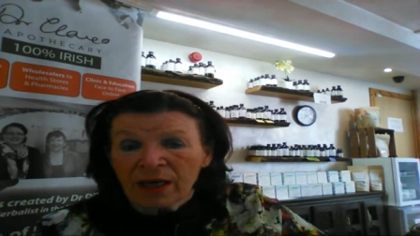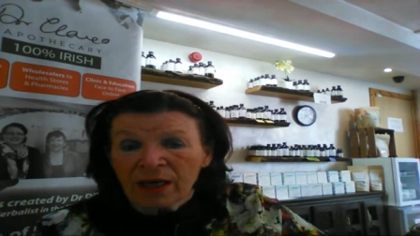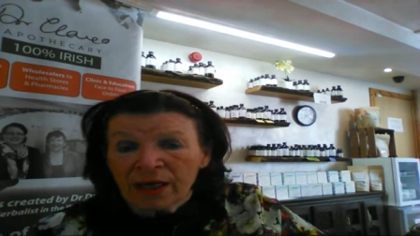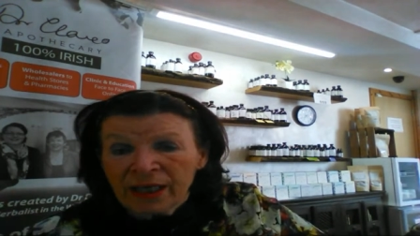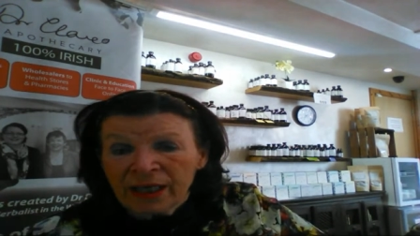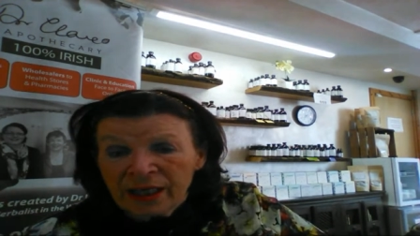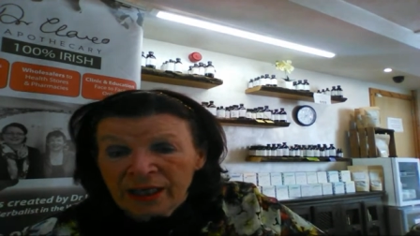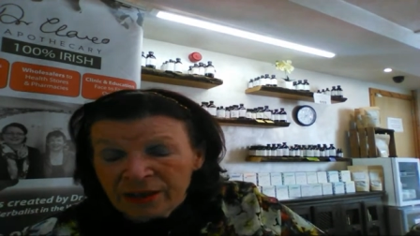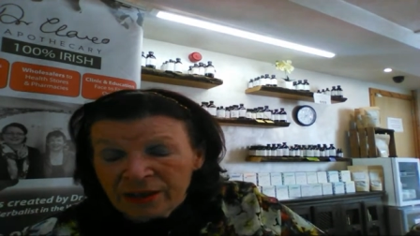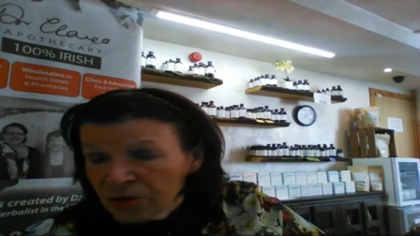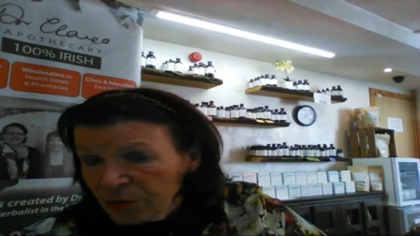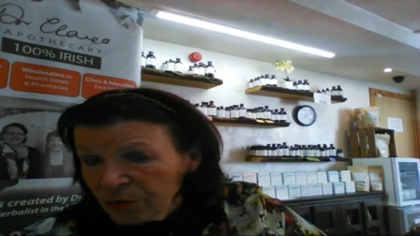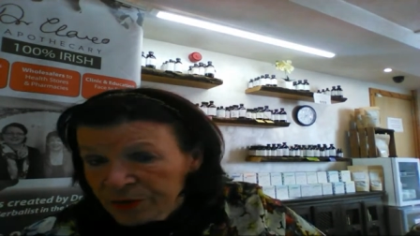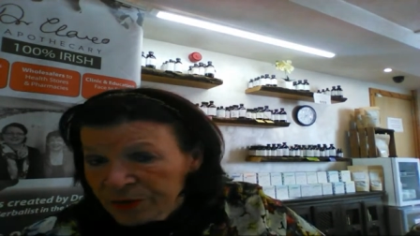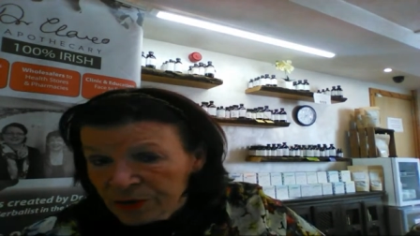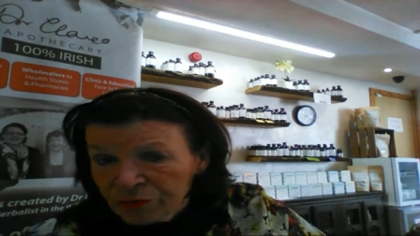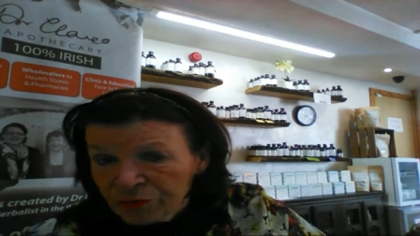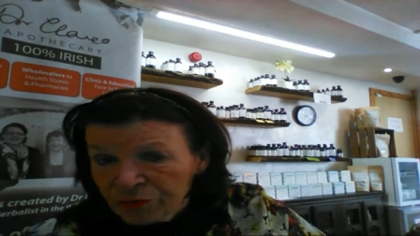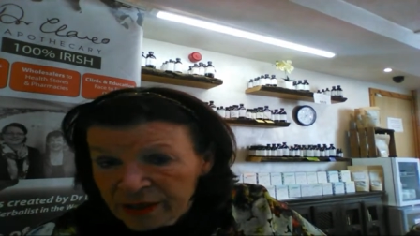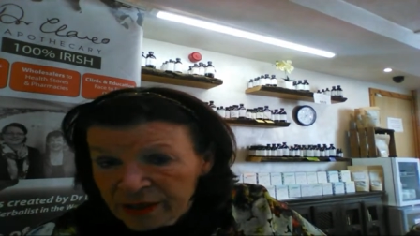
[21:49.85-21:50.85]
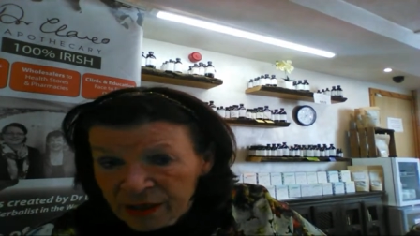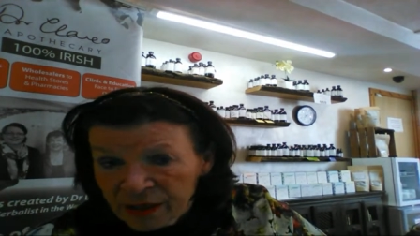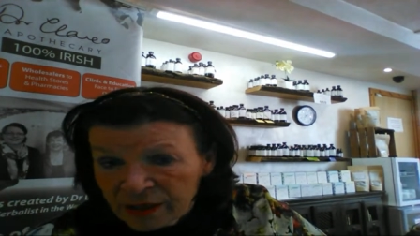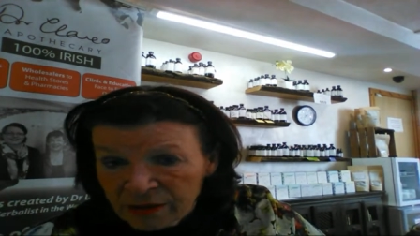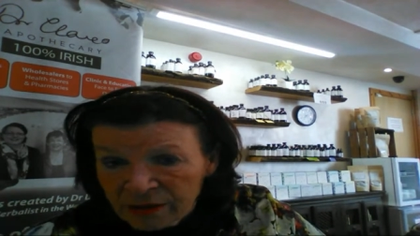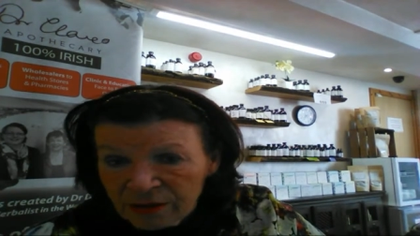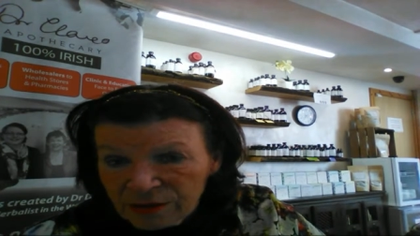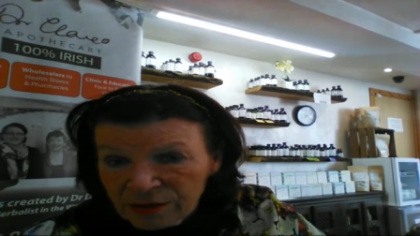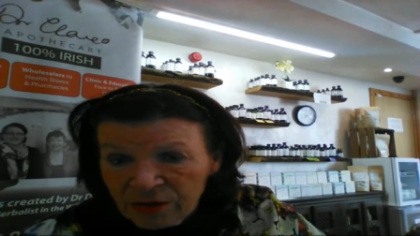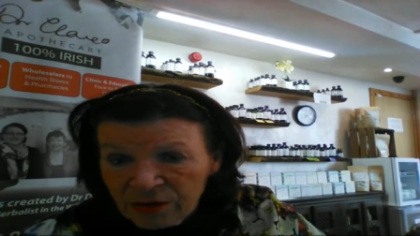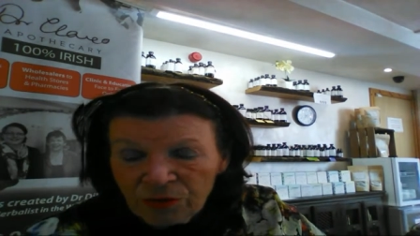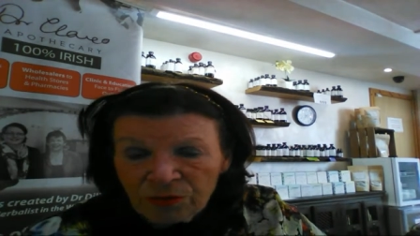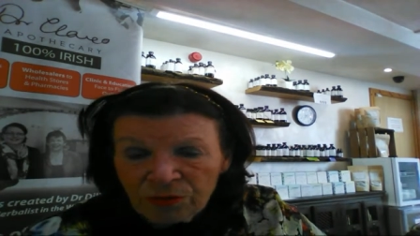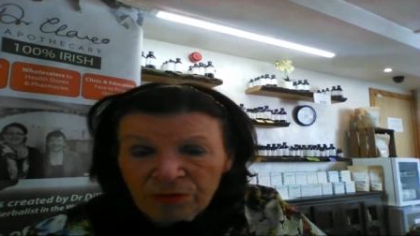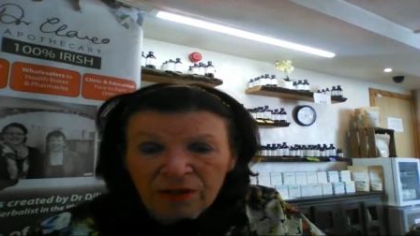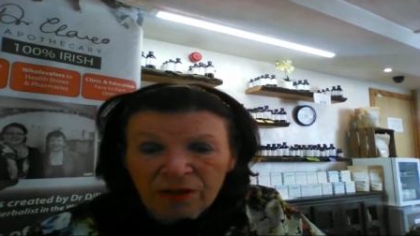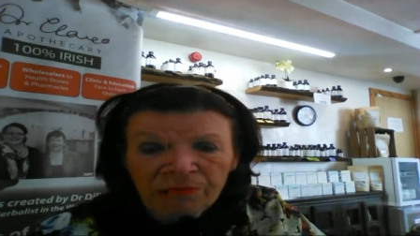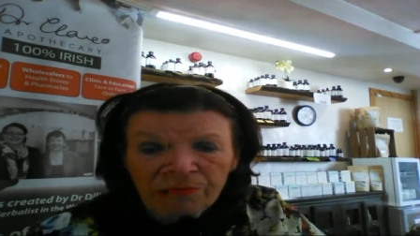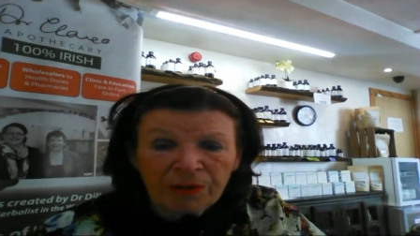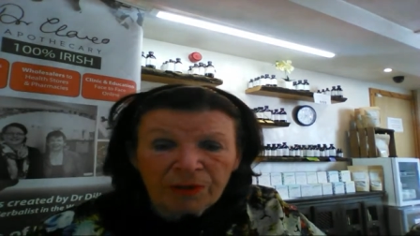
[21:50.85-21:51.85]
There's always a reason. You know, the
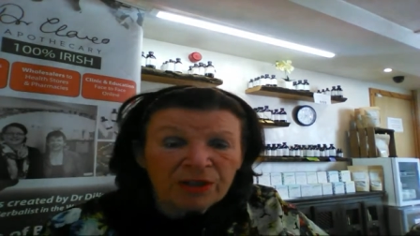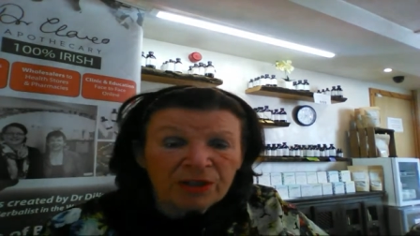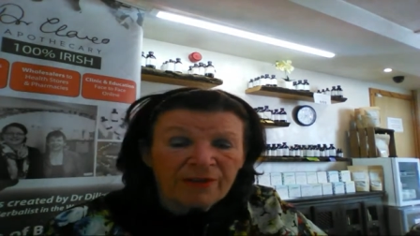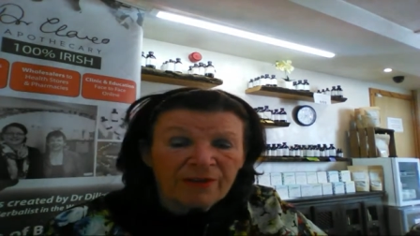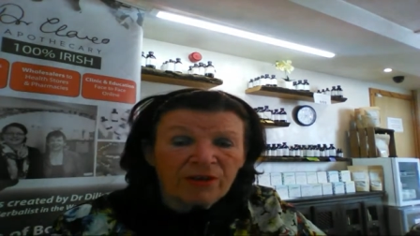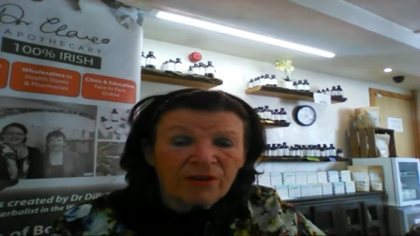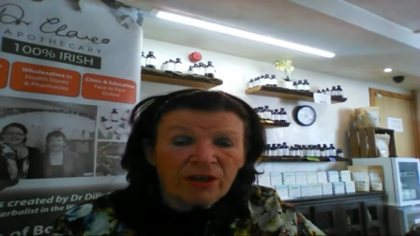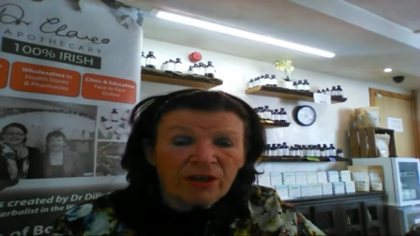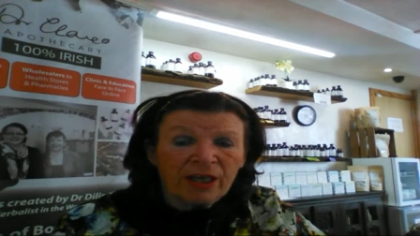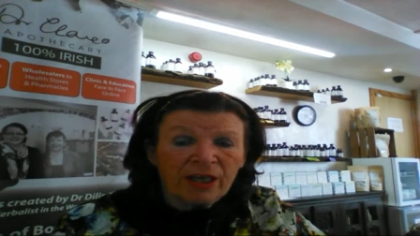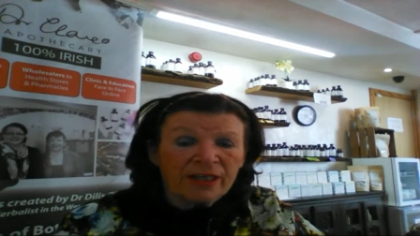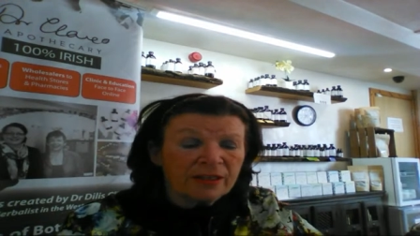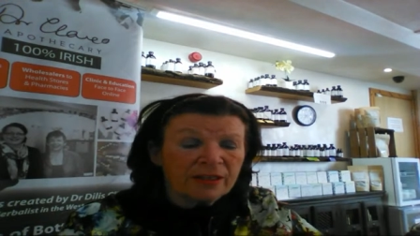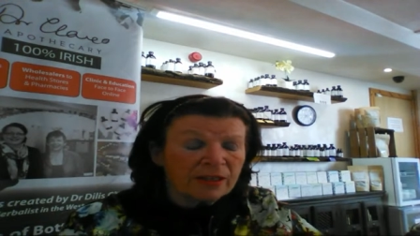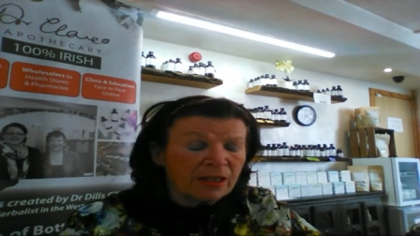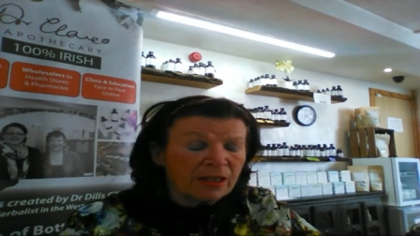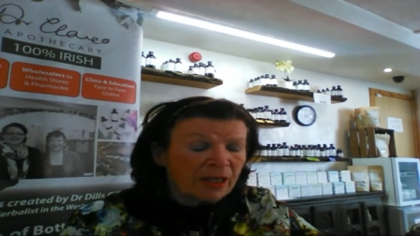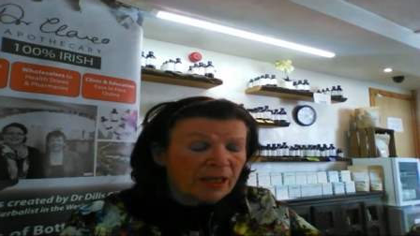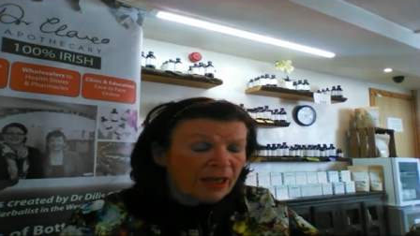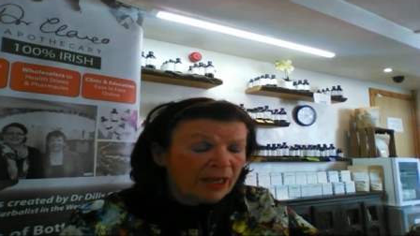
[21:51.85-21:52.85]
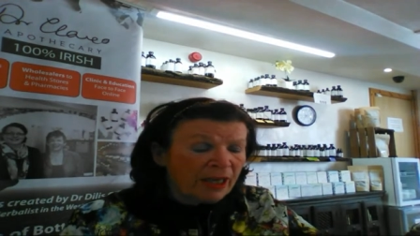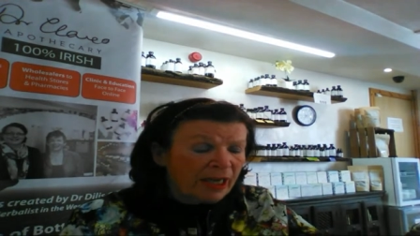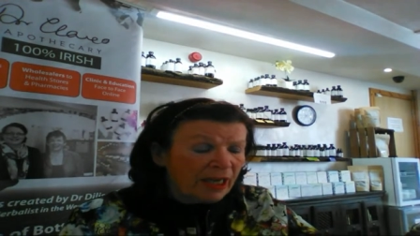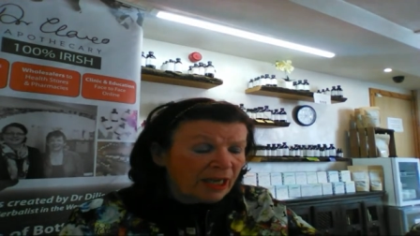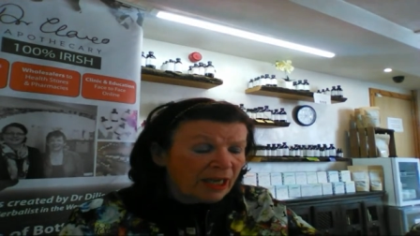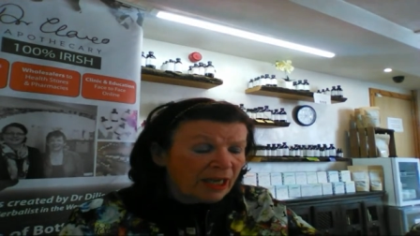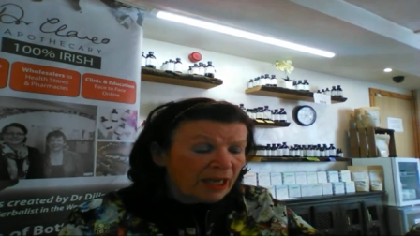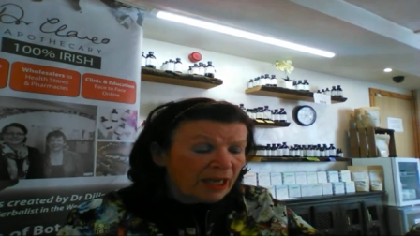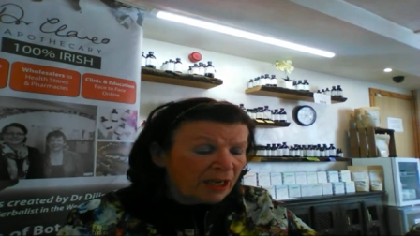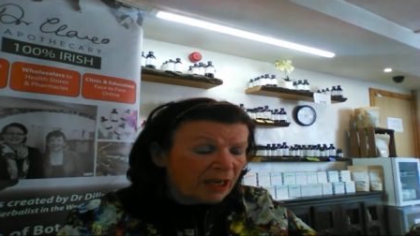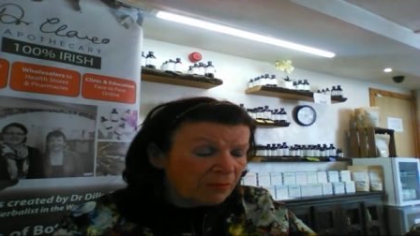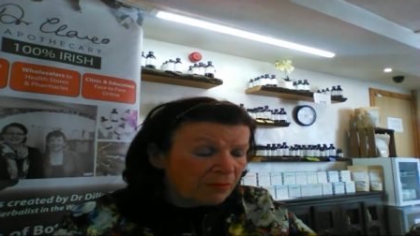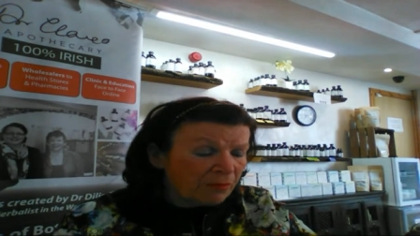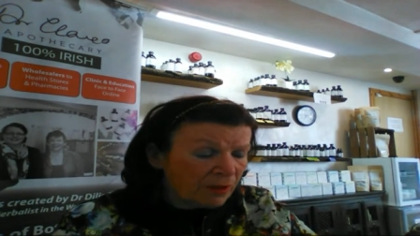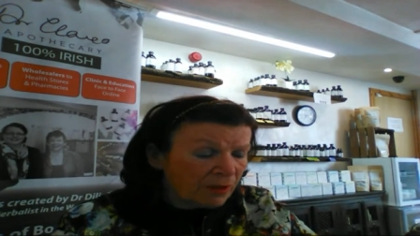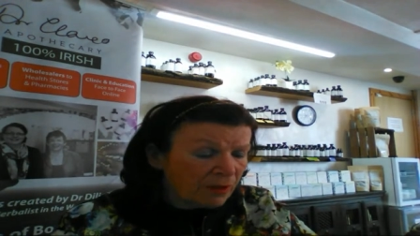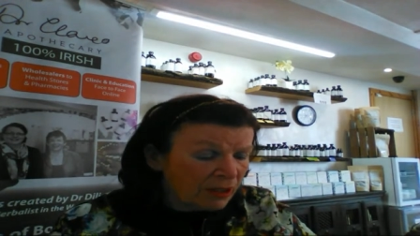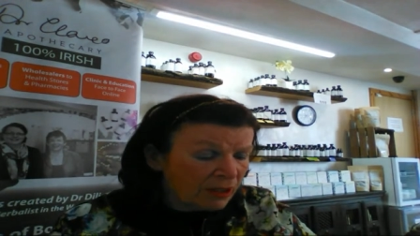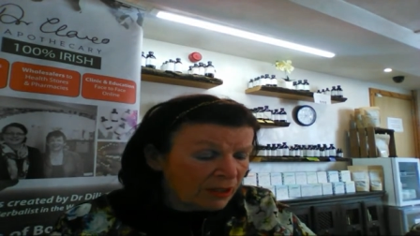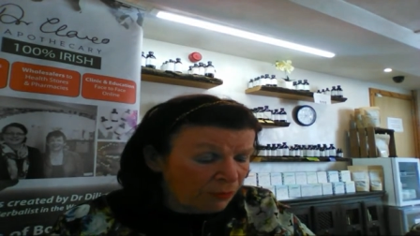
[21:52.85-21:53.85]
body never lies. Um, is
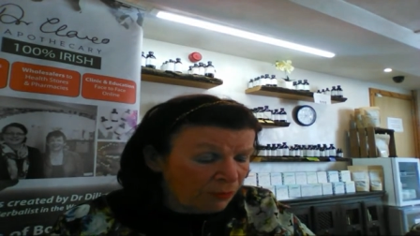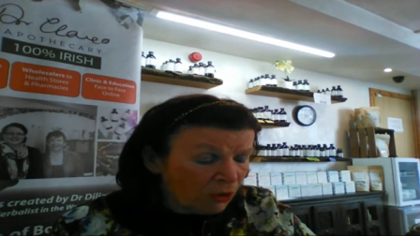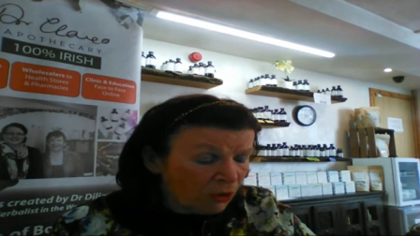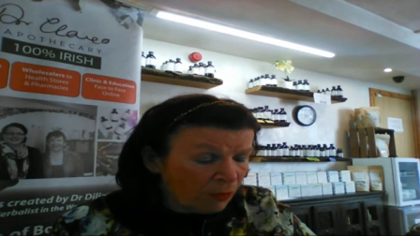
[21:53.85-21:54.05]
a book by